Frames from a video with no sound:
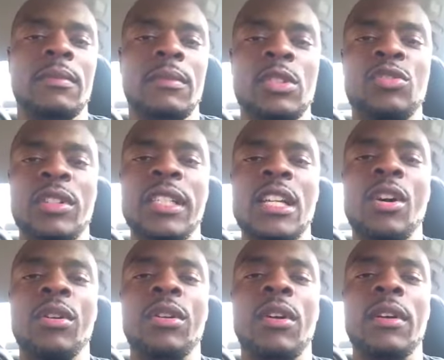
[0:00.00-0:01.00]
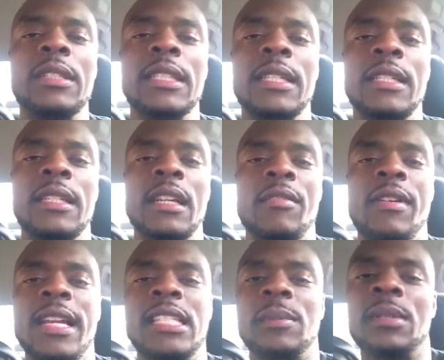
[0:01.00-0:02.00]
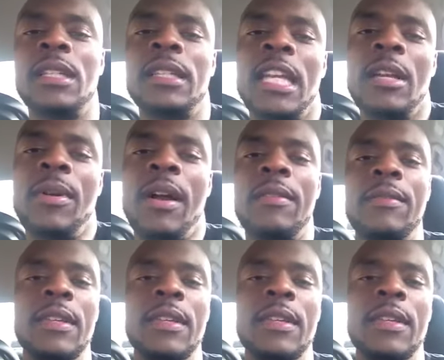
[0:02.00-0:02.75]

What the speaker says: What's really going on? All right, something to think about.